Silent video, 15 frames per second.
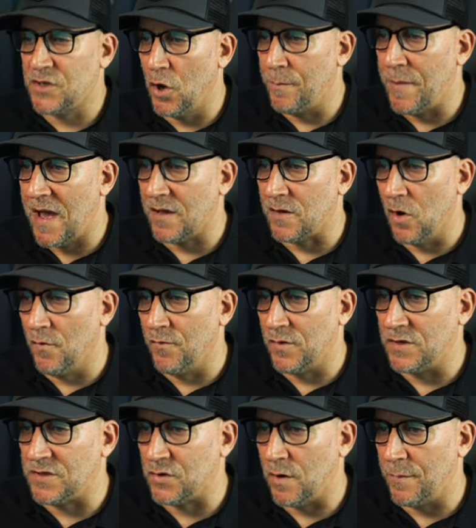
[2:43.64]
go back
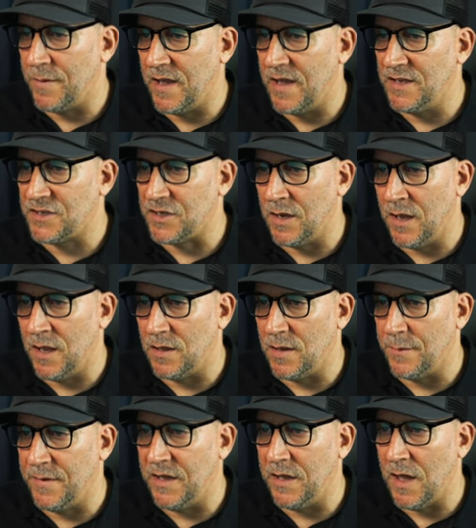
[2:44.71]
over to our page, and
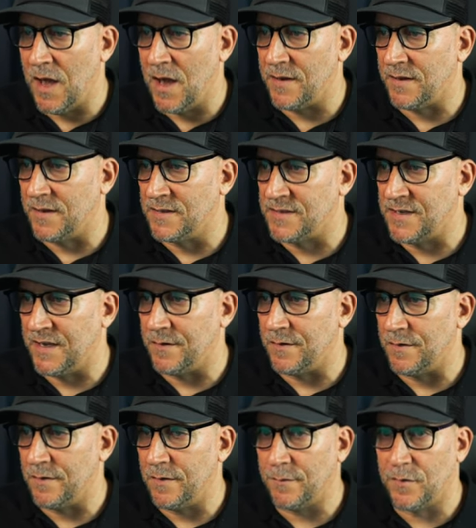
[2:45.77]
let me add a
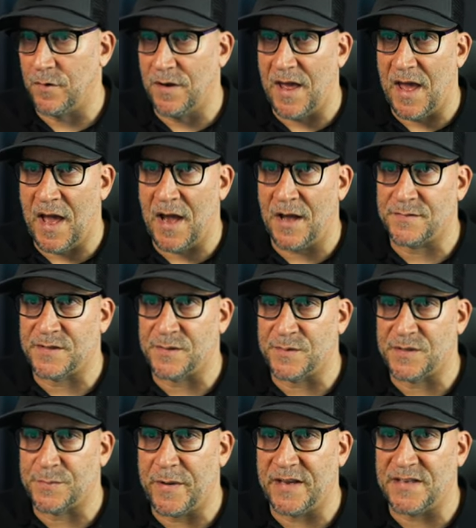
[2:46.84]
container. I'm going to add some
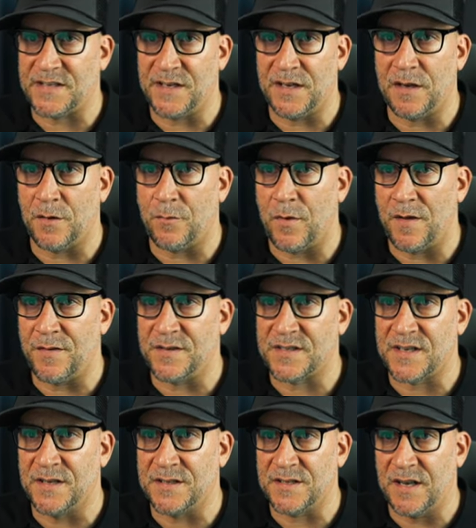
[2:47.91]
spacing around this
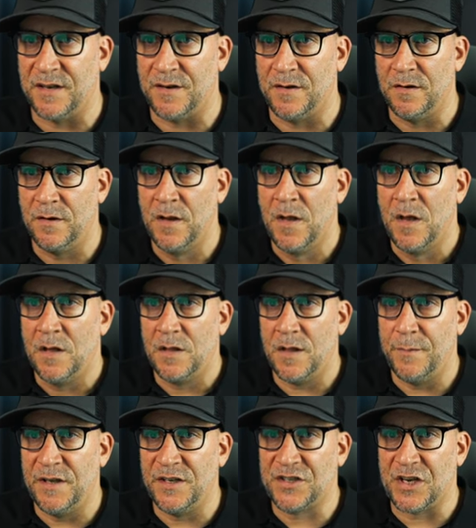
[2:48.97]
container.
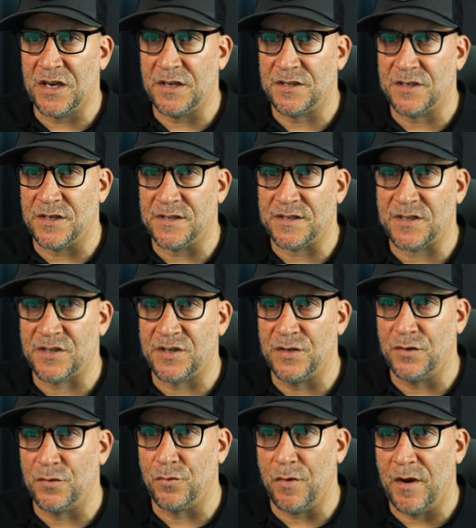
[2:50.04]
Let me change this
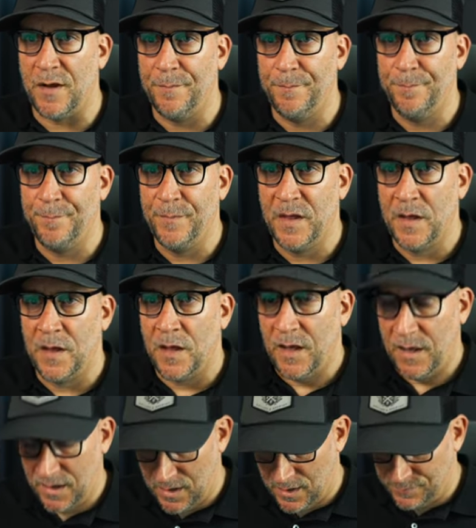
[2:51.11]
to rem,
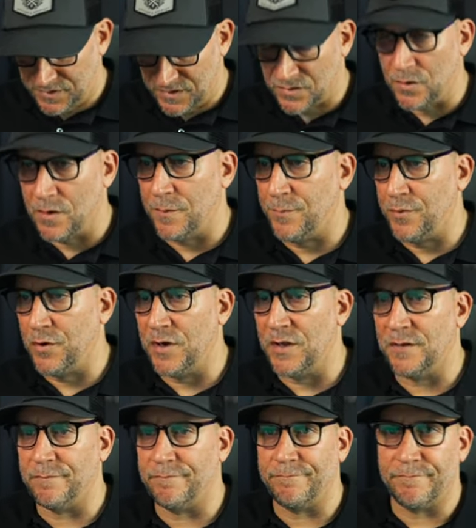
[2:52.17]
and I'm just going to
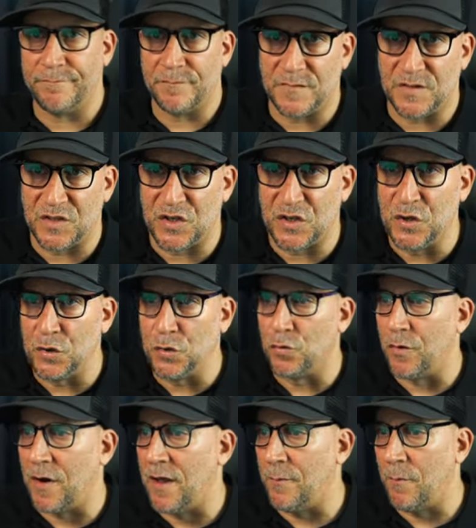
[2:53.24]
put two
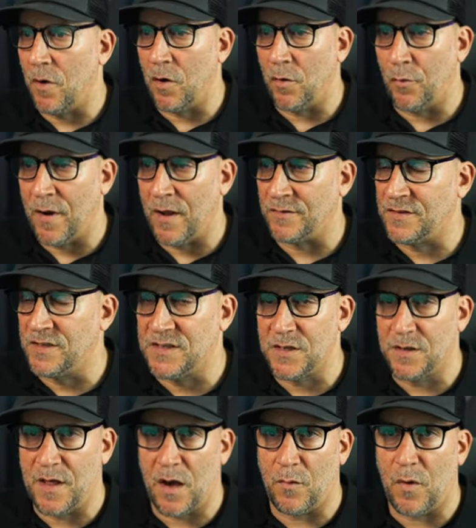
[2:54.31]
rem around, just
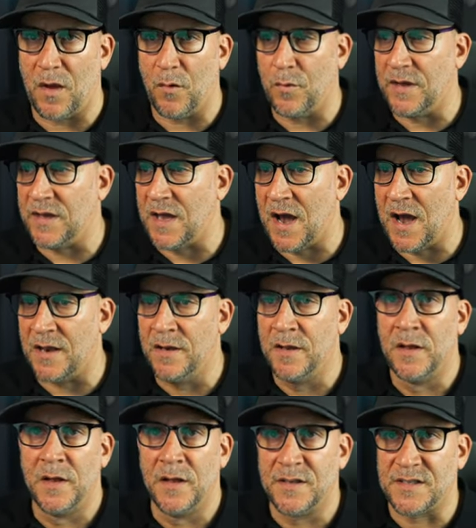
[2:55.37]
so that way we got
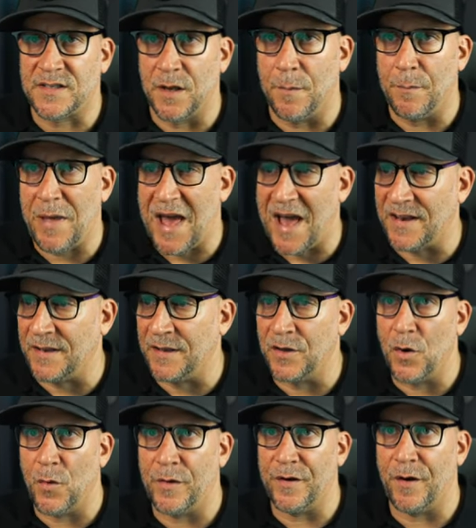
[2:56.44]
some padding
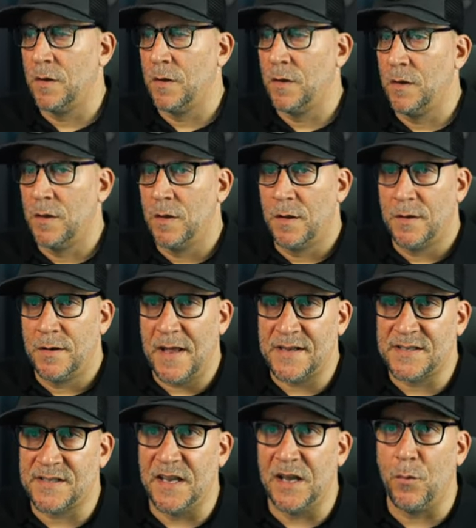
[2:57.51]
going on.
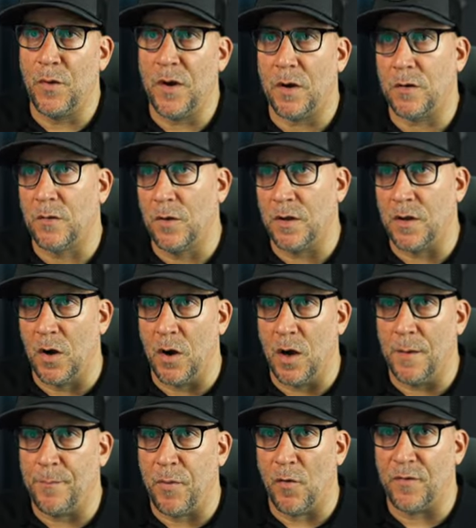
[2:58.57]
Next thing, we are going to go
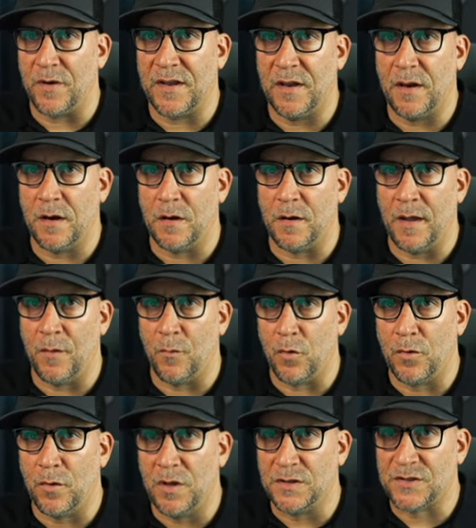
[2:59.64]
up over here, and
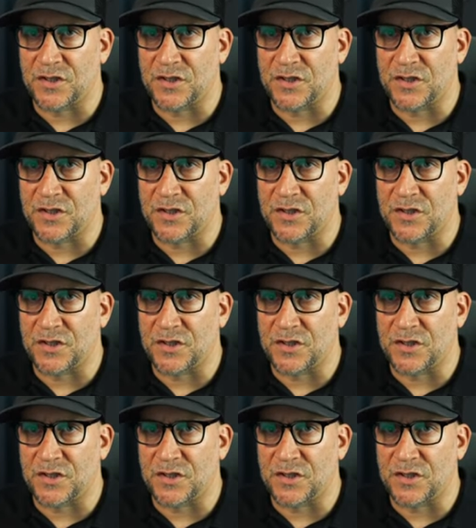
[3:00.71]
we're going to